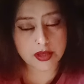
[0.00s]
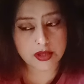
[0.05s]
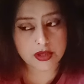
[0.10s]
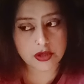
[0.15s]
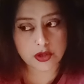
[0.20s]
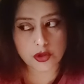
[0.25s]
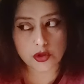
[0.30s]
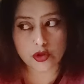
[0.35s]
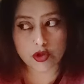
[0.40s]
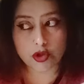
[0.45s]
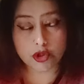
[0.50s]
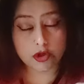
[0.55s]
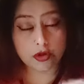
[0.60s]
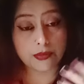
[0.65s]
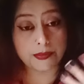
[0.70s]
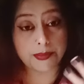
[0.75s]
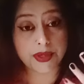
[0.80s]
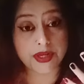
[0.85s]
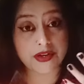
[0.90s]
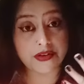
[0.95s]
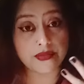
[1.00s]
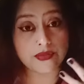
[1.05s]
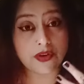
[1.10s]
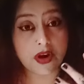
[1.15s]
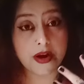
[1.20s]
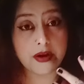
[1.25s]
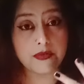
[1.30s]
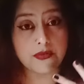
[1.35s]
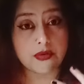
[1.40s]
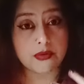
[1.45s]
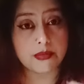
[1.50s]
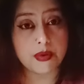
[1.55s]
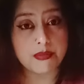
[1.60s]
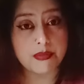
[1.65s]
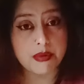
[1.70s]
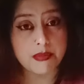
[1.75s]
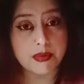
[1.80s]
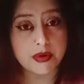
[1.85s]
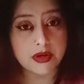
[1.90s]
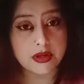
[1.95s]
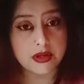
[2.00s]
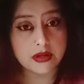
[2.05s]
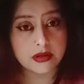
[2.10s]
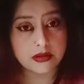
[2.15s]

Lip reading: You shouldn't be defined from a memory.